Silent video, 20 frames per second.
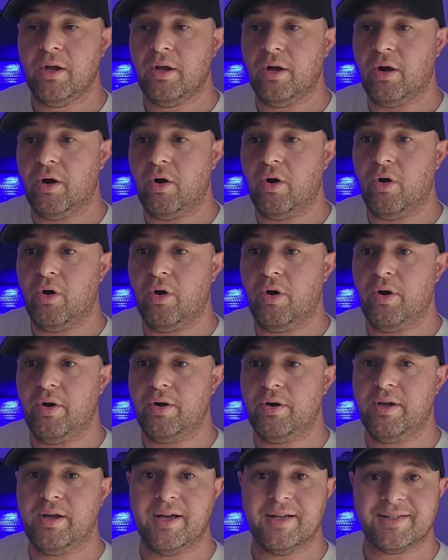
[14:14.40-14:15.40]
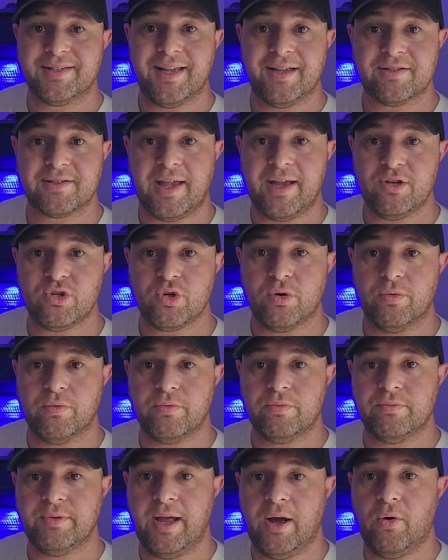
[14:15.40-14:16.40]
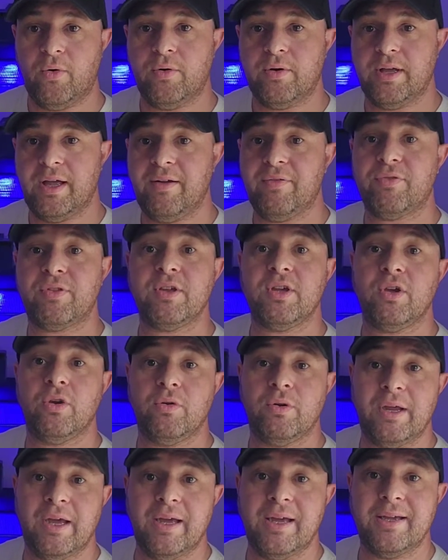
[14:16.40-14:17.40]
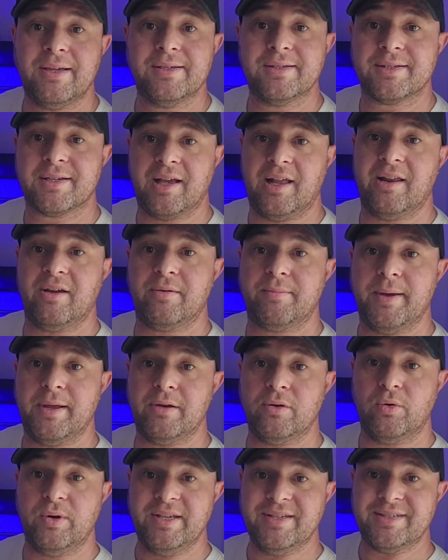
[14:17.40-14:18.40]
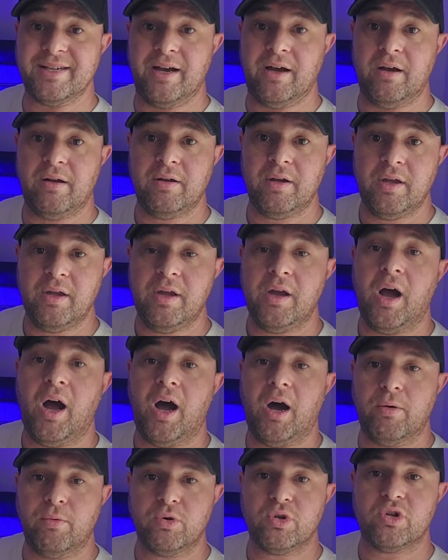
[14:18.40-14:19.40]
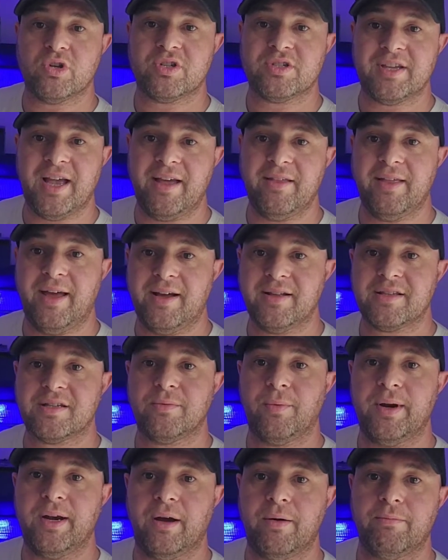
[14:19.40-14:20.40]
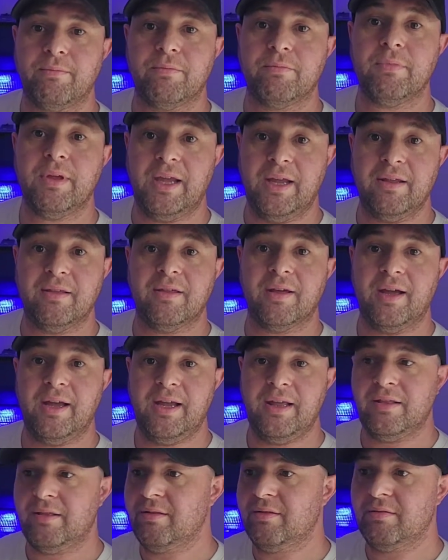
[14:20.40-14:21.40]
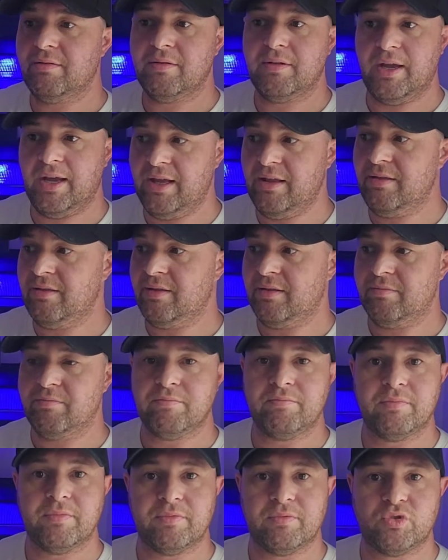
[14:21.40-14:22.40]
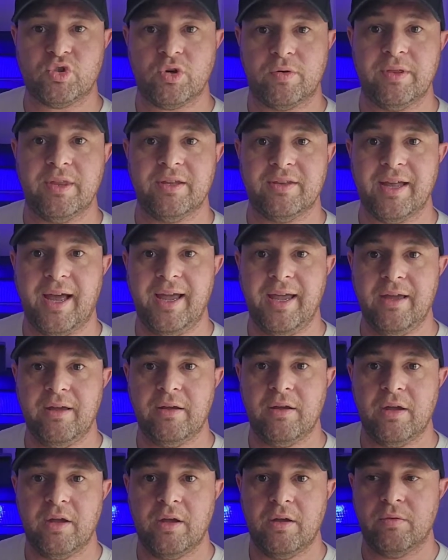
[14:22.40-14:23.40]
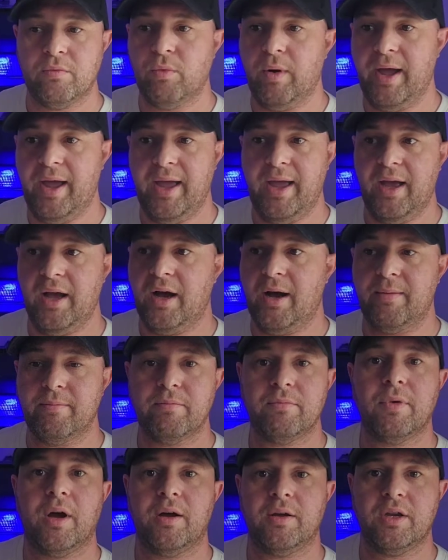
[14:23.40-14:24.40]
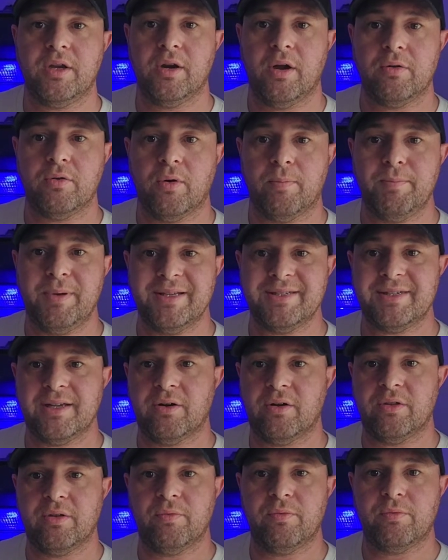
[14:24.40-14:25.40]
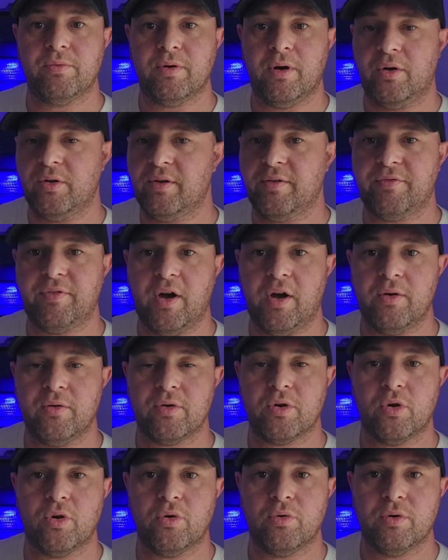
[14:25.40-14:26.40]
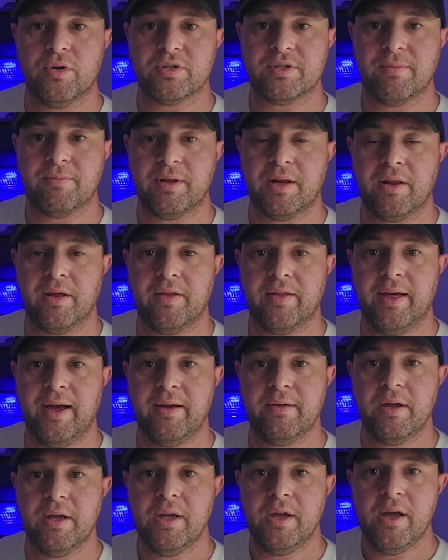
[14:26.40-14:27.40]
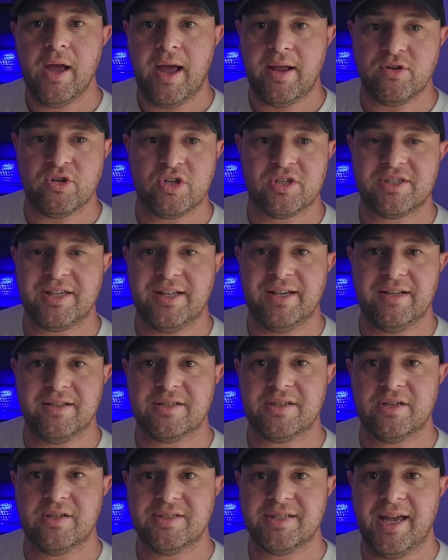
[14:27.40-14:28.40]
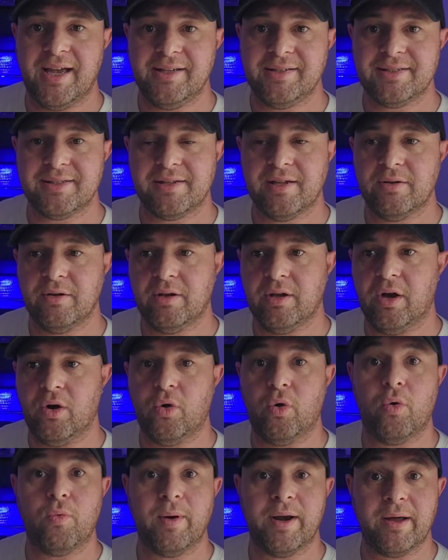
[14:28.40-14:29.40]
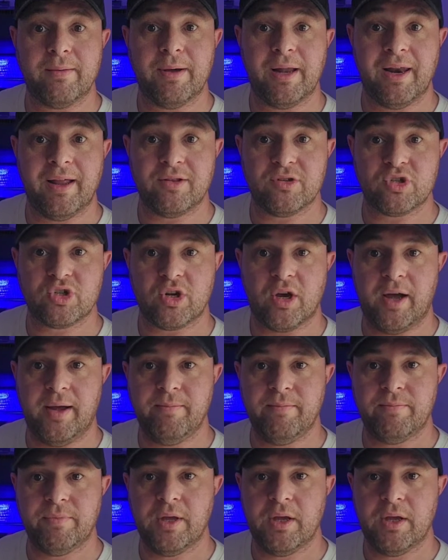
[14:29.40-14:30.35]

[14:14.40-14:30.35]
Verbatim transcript: on a set schedule. Now, if the unit is a little bit noisier, I will just set that to when I'm either in in during the day where I'm, you know, not busy on the on a phone call or something like that, and just set it to test. Or when I'm at lunchtime,